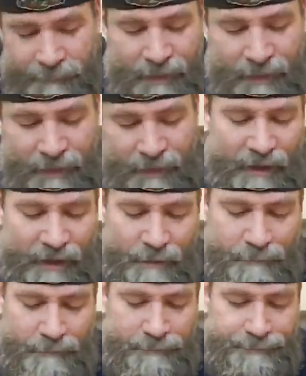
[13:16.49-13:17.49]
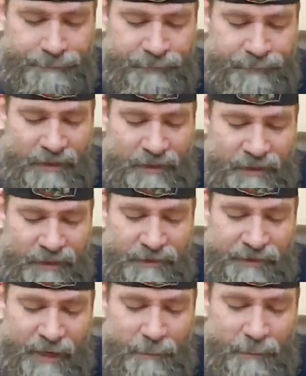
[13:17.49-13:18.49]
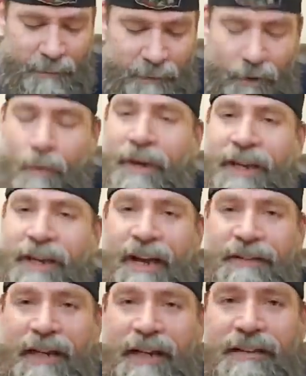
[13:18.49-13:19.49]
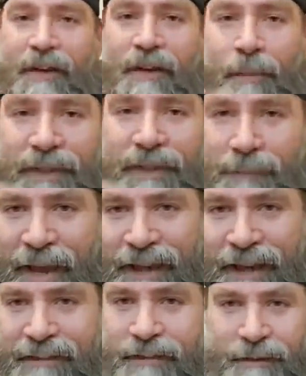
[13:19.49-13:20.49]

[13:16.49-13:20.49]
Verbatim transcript: Uh, these are samples. Of, oh my gosh! I just opened this package.